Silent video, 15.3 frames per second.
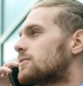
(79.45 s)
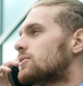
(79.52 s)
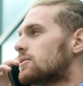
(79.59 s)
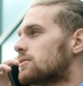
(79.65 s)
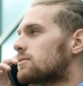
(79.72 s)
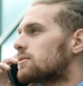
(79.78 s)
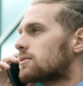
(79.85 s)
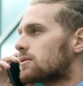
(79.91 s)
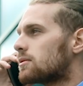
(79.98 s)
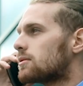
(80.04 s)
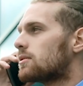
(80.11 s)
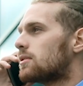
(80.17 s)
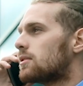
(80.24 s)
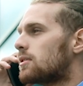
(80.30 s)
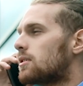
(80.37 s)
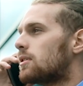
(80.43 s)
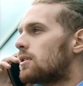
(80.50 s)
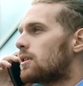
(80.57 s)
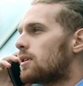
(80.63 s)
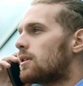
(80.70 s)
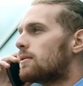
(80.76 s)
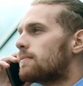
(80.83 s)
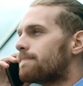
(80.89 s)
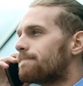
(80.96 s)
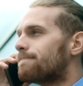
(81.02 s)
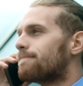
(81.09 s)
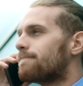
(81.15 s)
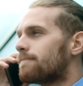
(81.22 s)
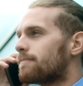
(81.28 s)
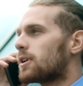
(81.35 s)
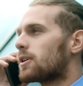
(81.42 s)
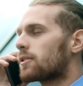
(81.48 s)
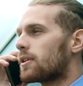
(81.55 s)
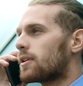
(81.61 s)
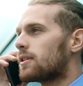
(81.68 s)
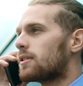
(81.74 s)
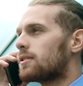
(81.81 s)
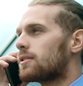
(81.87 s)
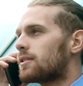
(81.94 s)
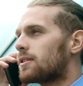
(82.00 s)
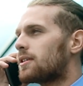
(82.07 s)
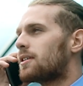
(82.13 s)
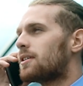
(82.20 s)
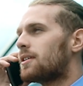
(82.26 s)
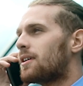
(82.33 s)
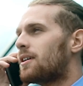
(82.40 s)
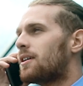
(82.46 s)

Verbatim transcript: Anything from sales to, you know, if we have an issue